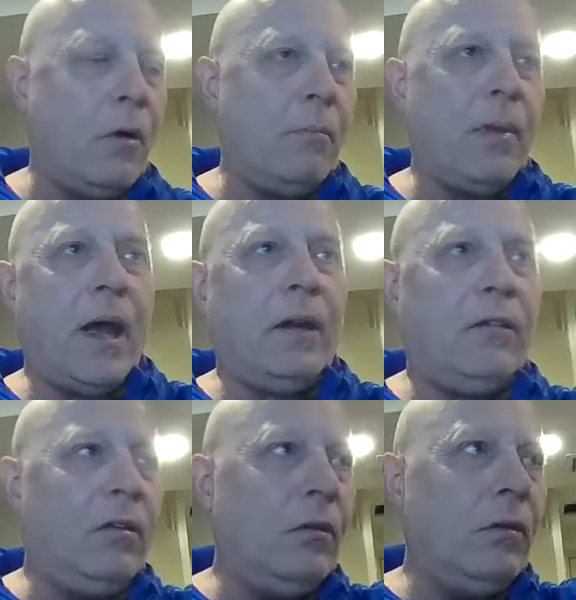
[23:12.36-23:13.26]
going back
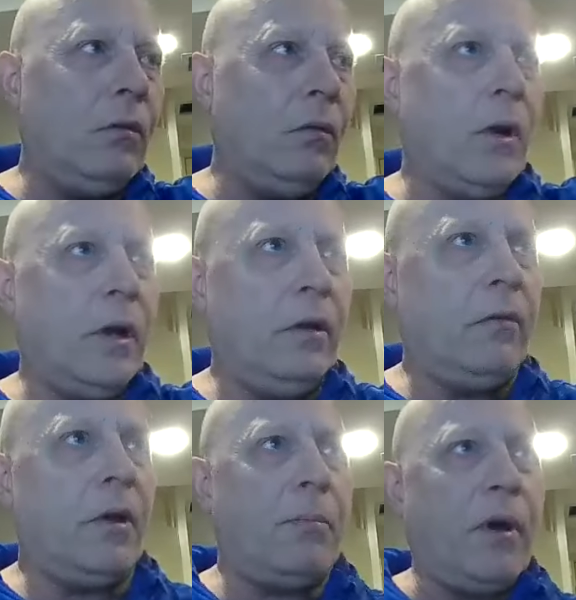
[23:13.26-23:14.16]
to when you
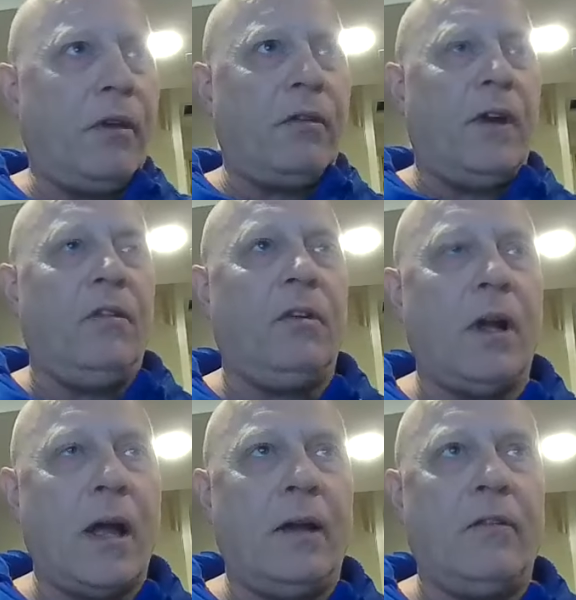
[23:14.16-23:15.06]
were the
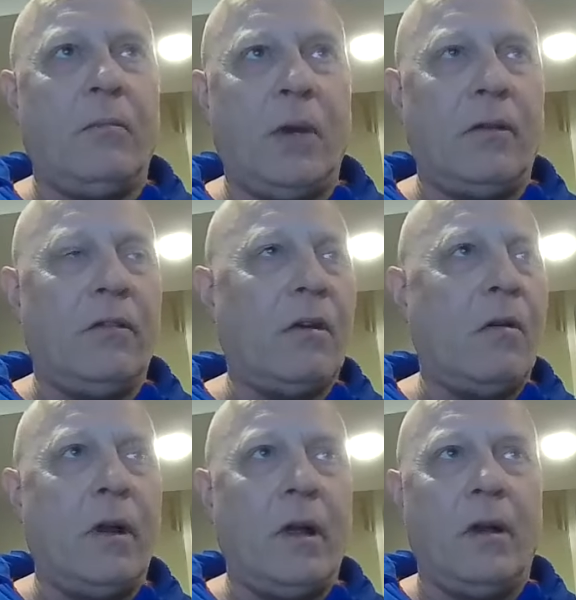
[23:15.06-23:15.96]
Preservation Alliance of
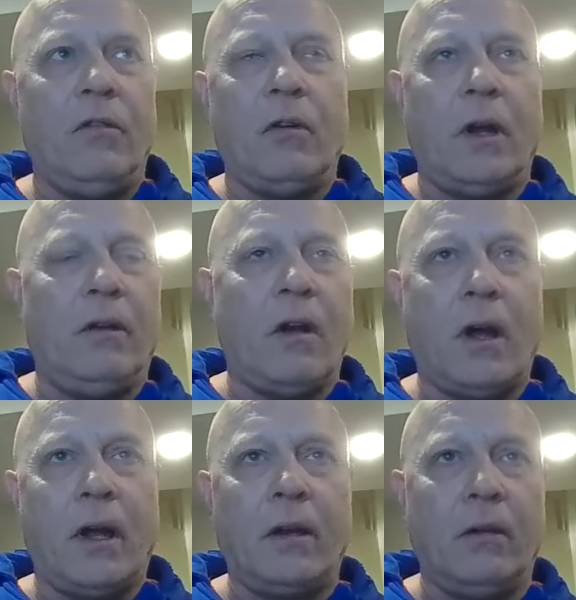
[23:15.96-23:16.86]
Minnesota. Enjoyed
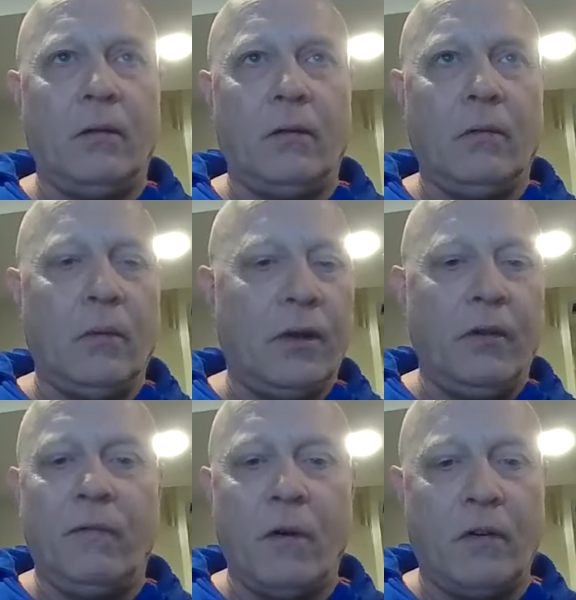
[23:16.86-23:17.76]
talking with
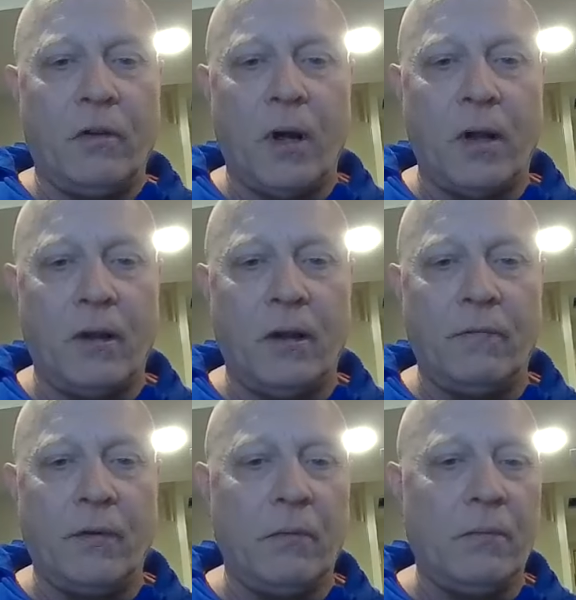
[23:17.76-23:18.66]
you folks about the
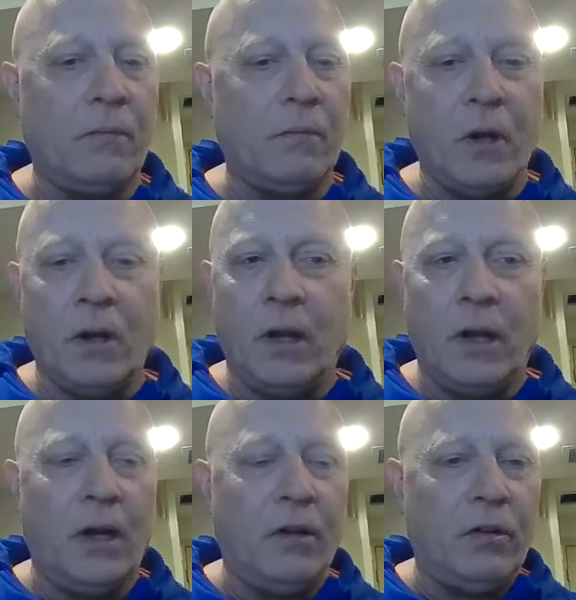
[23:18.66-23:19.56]
different
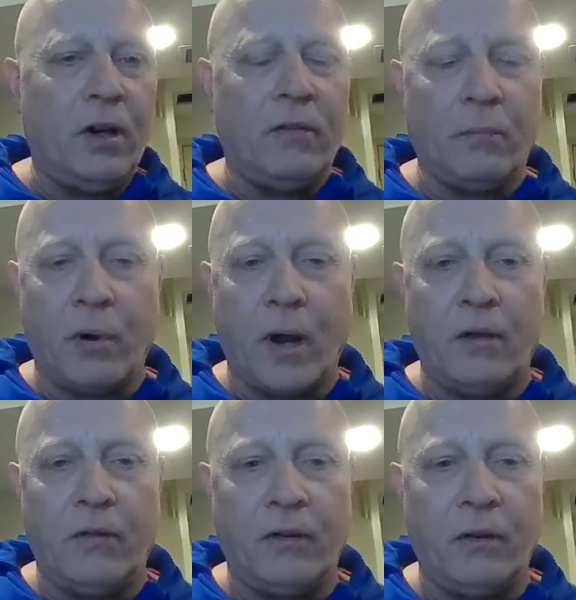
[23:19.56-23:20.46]
initiatives and
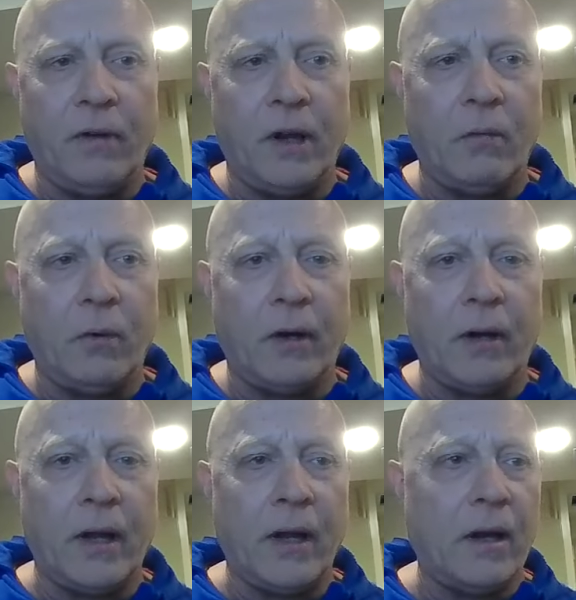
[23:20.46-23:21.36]
projects you've had
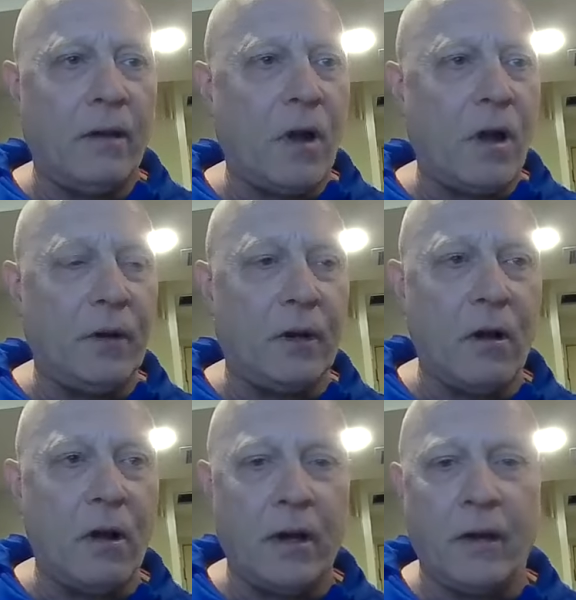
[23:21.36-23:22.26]
working on. I've often
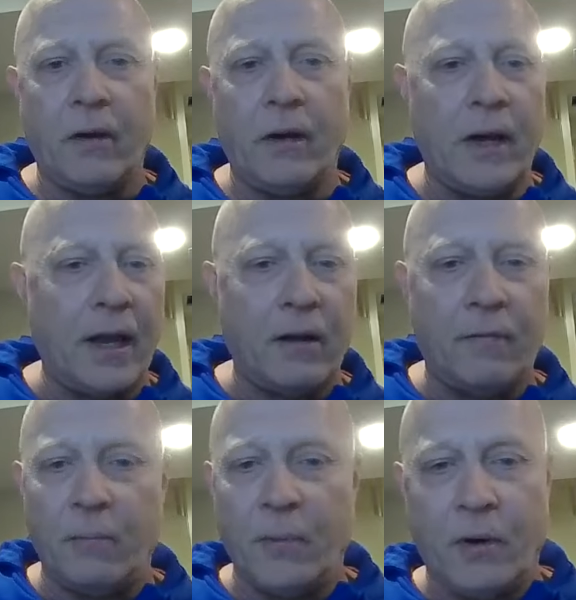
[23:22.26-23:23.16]
called Erin
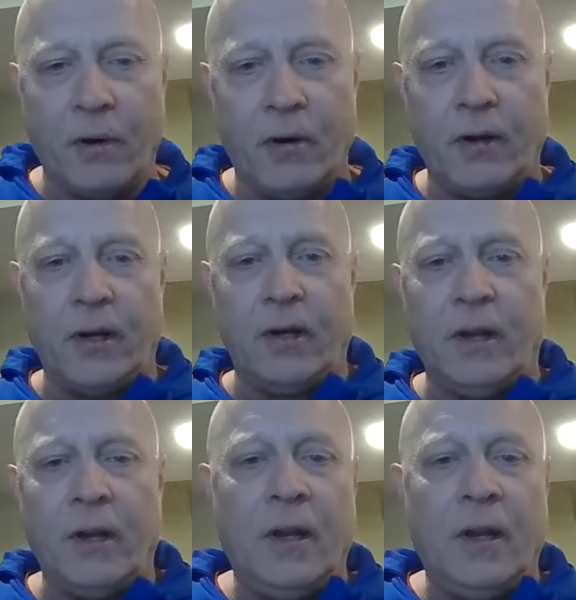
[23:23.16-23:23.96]
Hannafenberg,